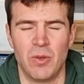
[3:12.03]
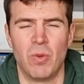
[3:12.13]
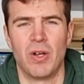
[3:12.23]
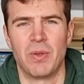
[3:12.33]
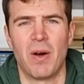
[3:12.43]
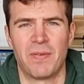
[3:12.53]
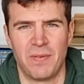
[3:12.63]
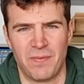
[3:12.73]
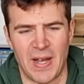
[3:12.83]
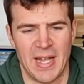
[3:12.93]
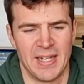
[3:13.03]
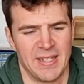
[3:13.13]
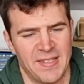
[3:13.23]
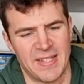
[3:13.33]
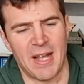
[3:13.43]
what you often find
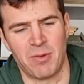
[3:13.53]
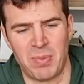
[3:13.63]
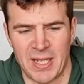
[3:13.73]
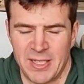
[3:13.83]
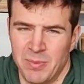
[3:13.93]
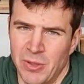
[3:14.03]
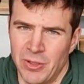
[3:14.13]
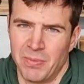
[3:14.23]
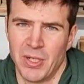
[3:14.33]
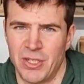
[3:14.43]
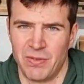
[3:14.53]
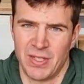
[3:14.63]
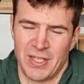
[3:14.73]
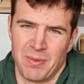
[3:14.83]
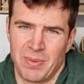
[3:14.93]
is sound plasterboard, moisture
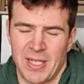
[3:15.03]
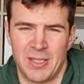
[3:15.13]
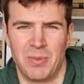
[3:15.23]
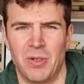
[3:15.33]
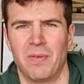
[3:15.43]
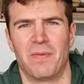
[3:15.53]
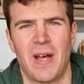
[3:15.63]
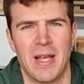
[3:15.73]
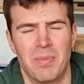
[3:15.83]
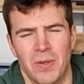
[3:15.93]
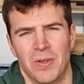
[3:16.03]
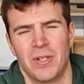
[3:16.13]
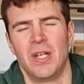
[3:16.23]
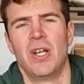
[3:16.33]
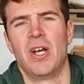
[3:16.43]
resistant plasterboard and fireboard
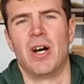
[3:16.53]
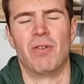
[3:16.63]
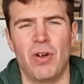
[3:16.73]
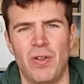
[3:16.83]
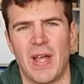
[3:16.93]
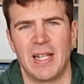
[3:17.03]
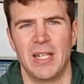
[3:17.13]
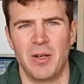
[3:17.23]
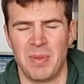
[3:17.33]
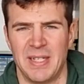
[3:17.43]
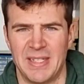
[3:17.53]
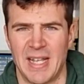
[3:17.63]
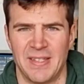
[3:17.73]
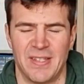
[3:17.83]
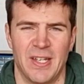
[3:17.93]
are all that little bit
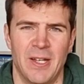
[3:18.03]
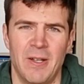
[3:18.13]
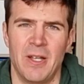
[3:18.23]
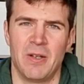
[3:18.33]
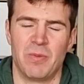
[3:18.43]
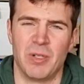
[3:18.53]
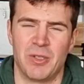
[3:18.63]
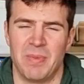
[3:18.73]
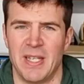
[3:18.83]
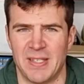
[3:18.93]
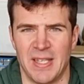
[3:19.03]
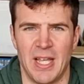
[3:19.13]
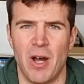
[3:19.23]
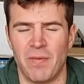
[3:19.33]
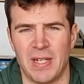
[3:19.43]
denser, which means that
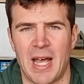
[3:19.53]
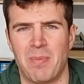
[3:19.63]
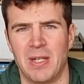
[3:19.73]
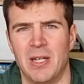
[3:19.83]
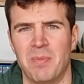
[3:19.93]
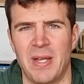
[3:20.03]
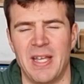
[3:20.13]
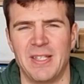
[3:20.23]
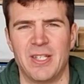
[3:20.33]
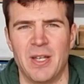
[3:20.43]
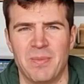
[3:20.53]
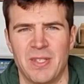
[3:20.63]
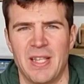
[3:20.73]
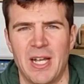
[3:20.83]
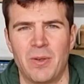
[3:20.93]
they overlap a little bit in terms
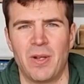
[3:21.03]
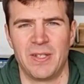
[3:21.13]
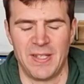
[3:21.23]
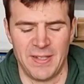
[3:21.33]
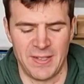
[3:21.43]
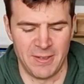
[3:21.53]
of their qualities.